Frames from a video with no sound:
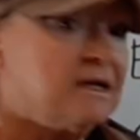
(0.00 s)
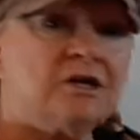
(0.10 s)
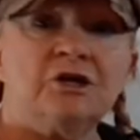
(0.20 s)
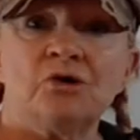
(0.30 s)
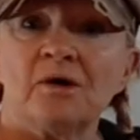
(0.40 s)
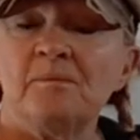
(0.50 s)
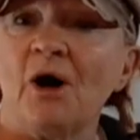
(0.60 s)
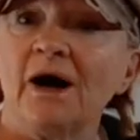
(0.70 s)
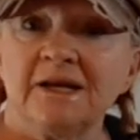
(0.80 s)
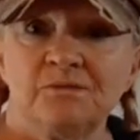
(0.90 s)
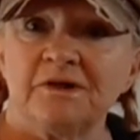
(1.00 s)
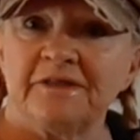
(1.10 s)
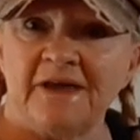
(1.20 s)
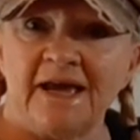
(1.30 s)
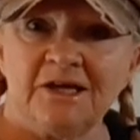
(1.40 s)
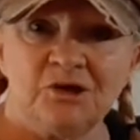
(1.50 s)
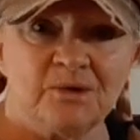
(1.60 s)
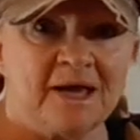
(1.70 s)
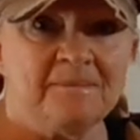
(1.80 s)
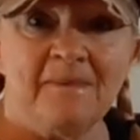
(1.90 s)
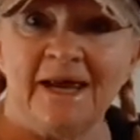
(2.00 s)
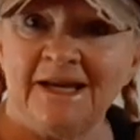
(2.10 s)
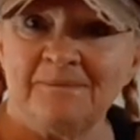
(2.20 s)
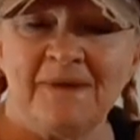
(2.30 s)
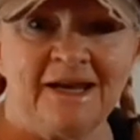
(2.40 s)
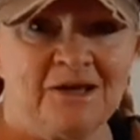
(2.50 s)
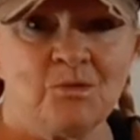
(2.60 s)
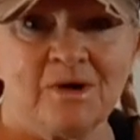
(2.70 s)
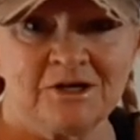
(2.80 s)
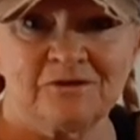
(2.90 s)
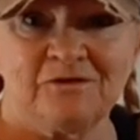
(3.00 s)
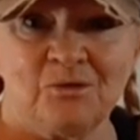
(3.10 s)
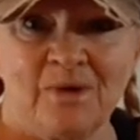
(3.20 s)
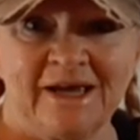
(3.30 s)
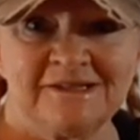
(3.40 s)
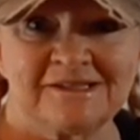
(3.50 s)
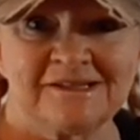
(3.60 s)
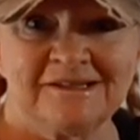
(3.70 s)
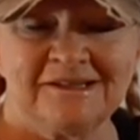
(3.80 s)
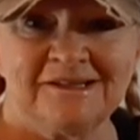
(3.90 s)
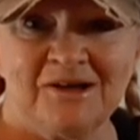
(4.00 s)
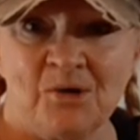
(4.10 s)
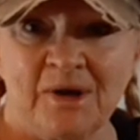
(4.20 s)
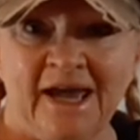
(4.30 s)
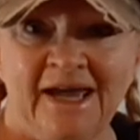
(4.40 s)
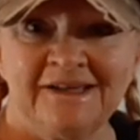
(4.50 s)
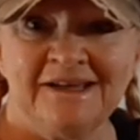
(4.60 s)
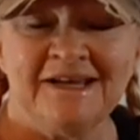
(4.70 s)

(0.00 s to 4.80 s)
your body will thank you in many, many wonderful ways. Okay?